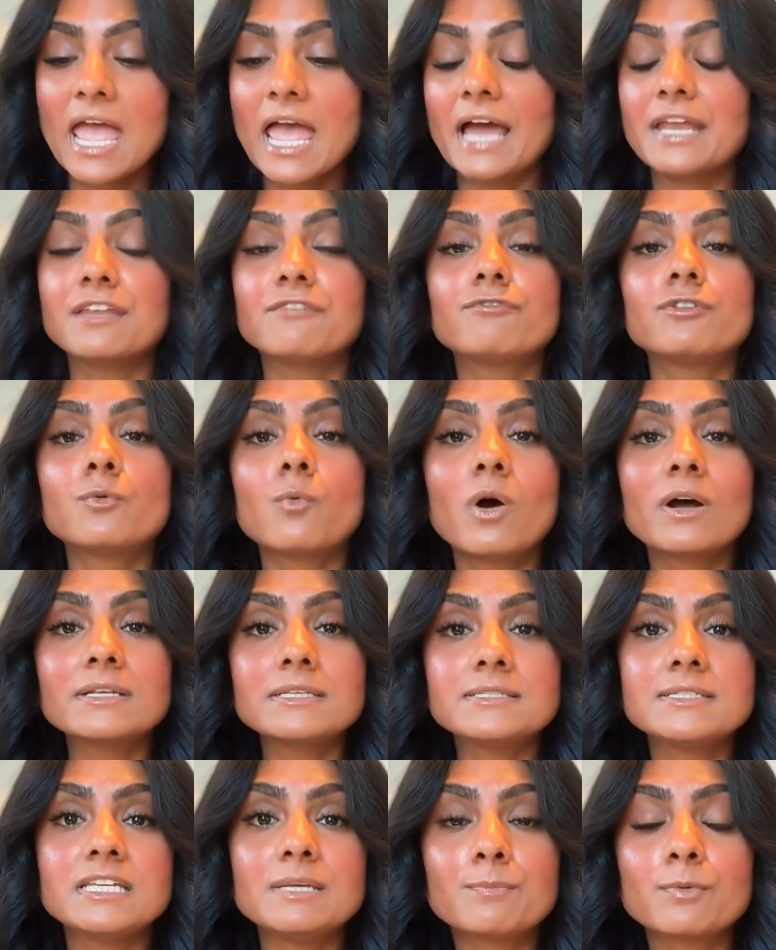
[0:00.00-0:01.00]
And if you
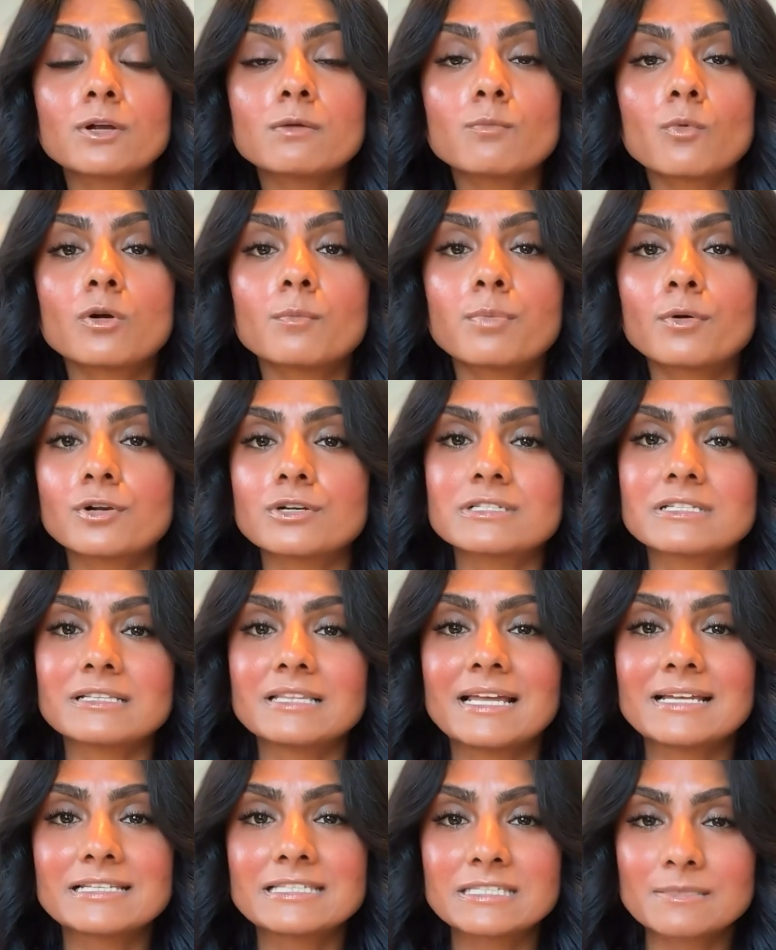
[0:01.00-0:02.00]
want deeper, more
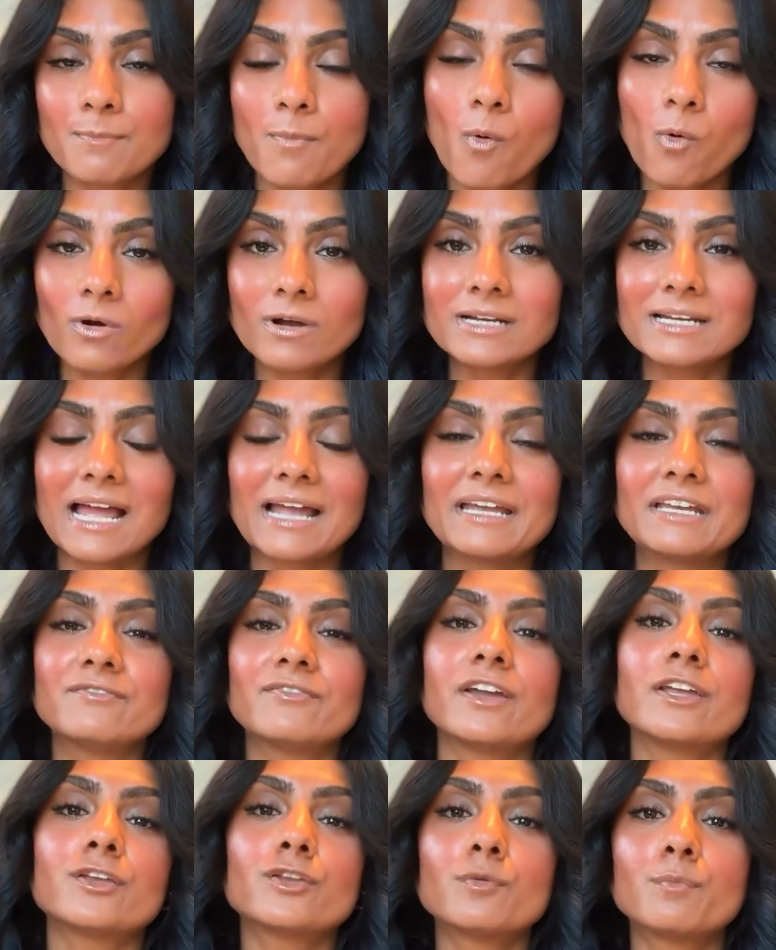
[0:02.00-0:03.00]
personalized support, I
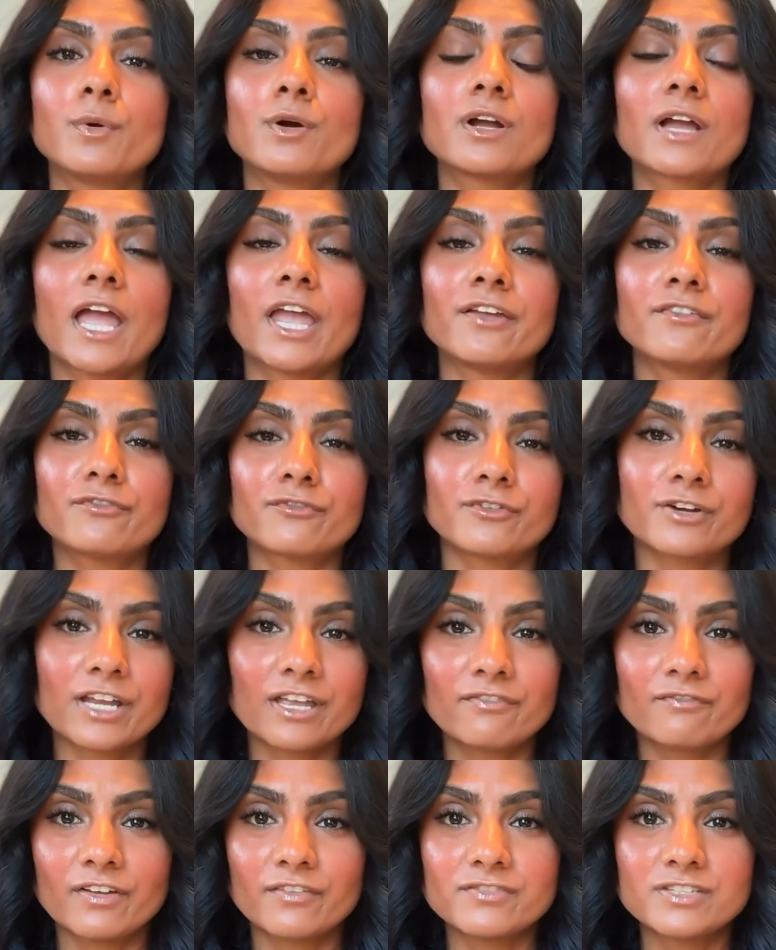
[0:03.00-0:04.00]
invite you to book a
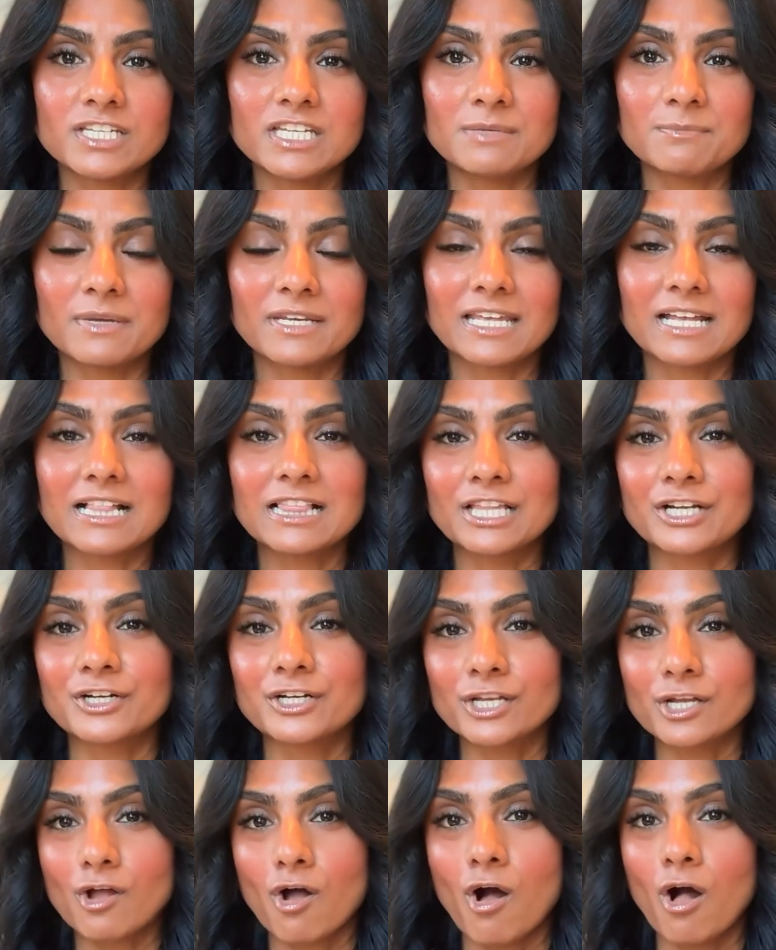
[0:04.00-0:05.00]
free 15-minute
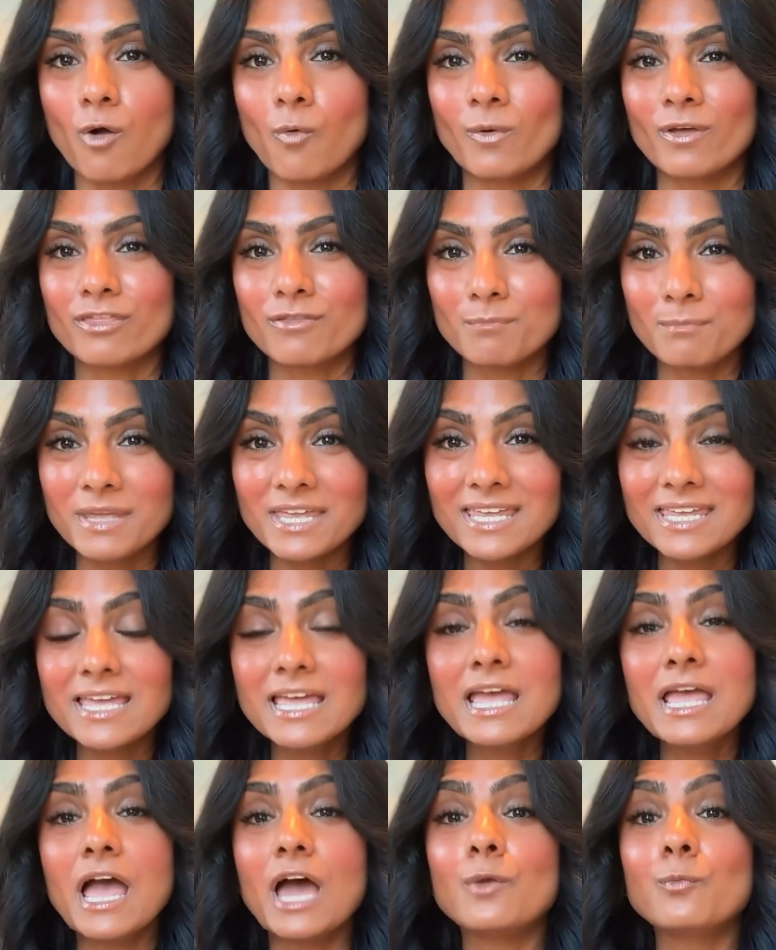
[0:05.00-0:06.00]
clarity call with me,
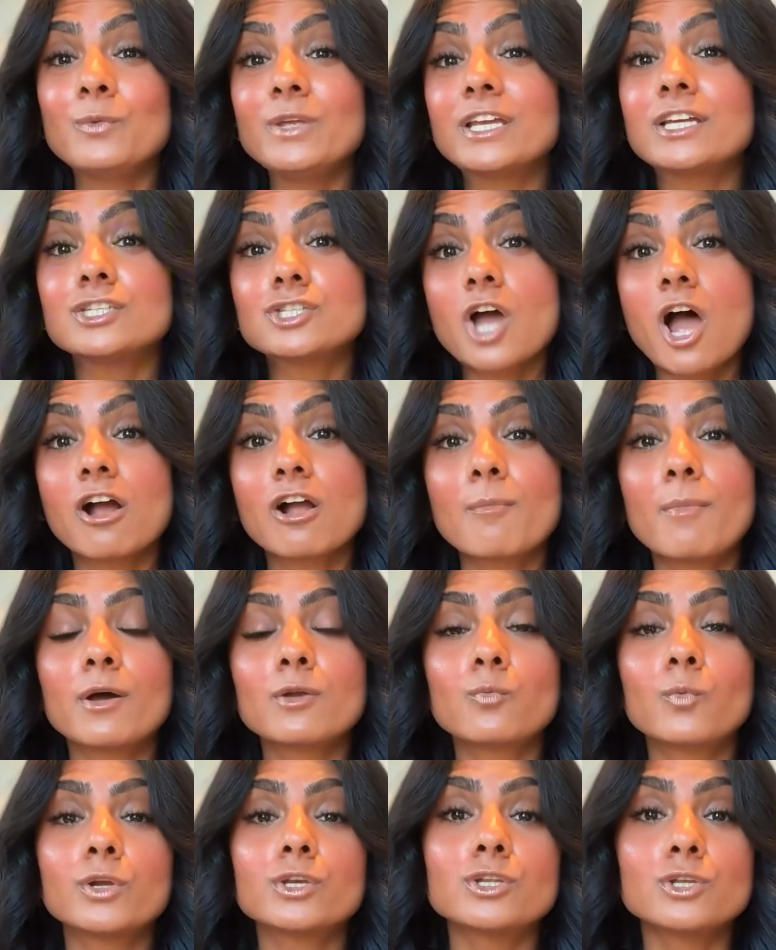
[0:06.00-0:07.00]
and we can talk
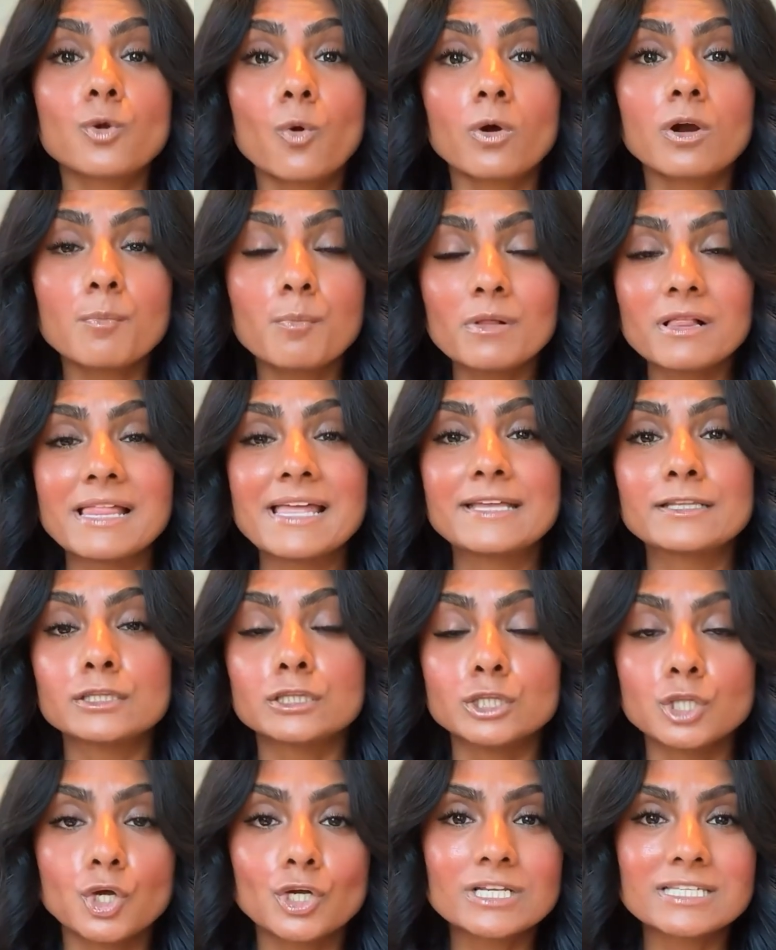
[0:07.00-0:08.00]
about what your
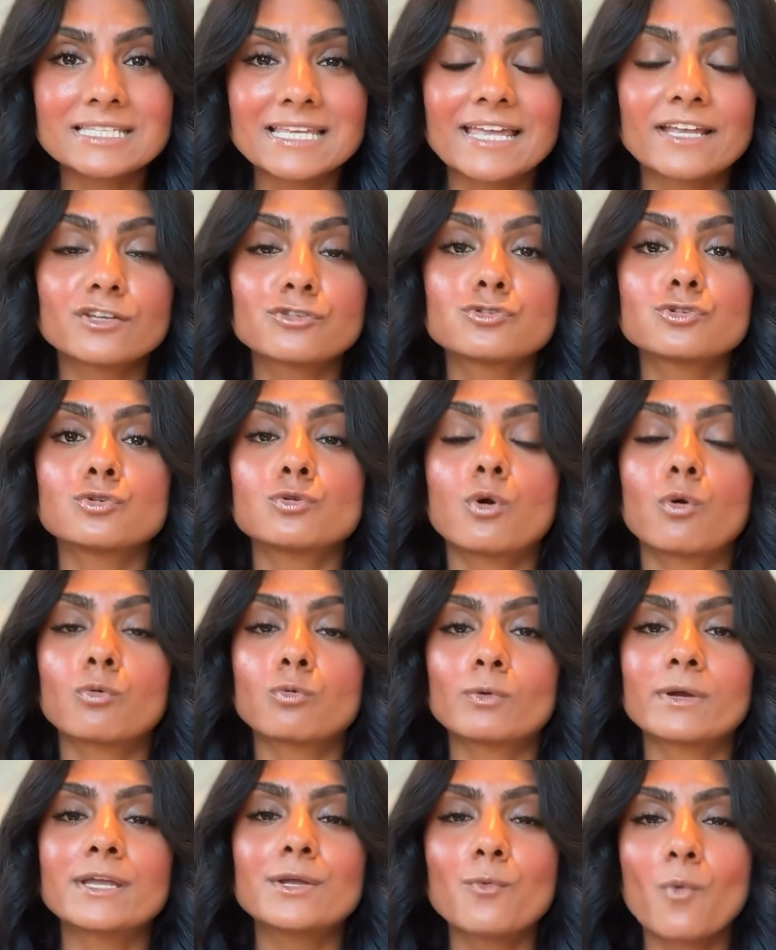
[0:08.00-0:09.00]
plan looks like to
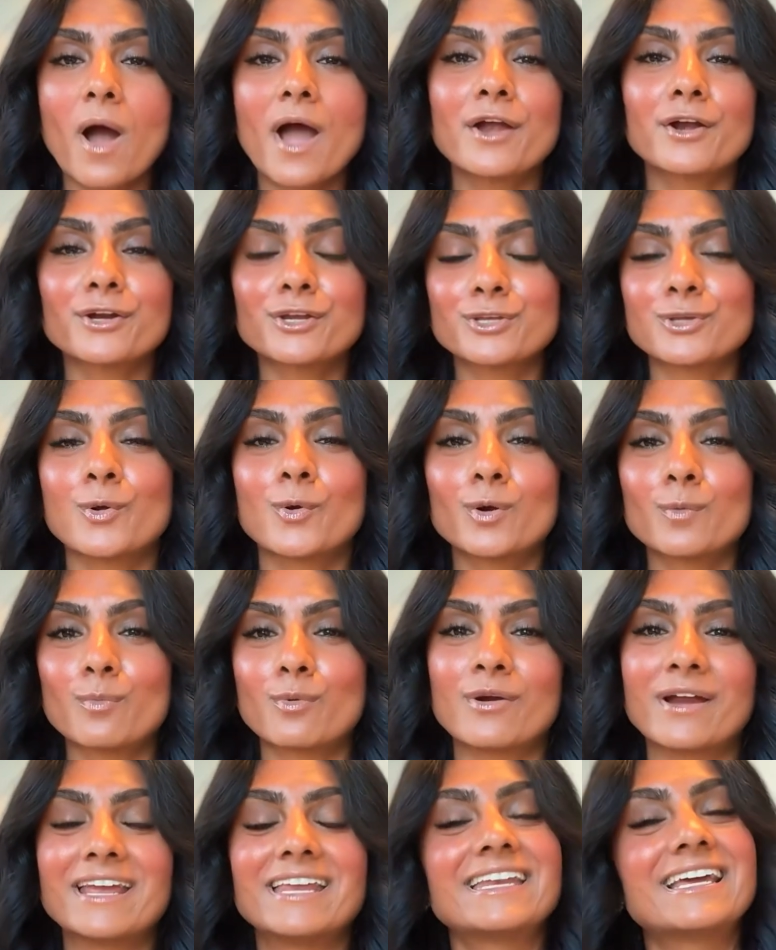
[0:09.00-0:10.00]
rewire your
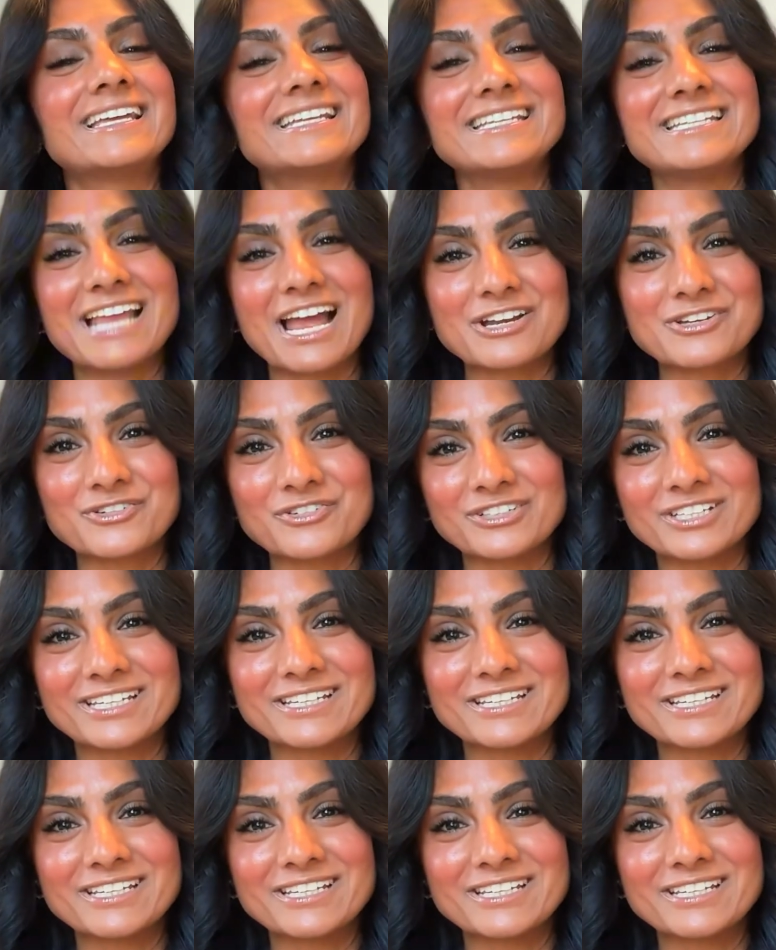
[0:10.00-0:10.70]
brain naturally.